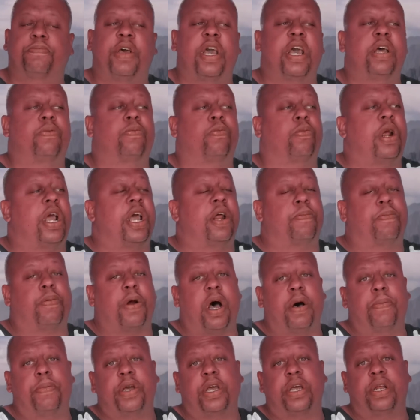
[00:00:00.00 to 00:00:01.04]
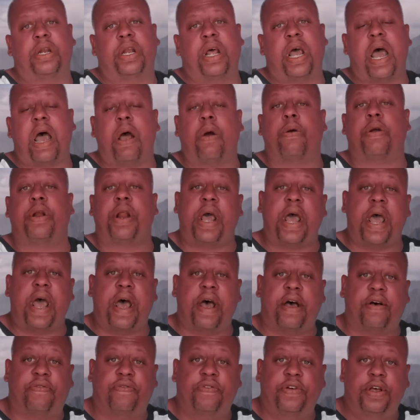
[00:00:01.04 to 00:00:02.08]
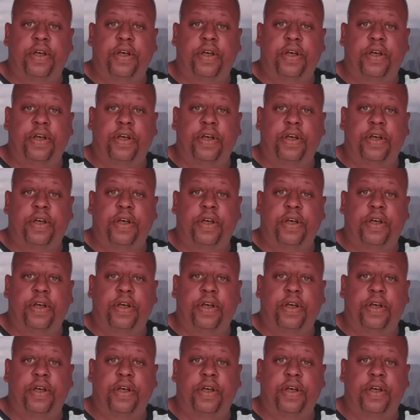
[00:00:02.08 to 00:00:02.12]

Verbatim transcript: it ran probably an hour and a half.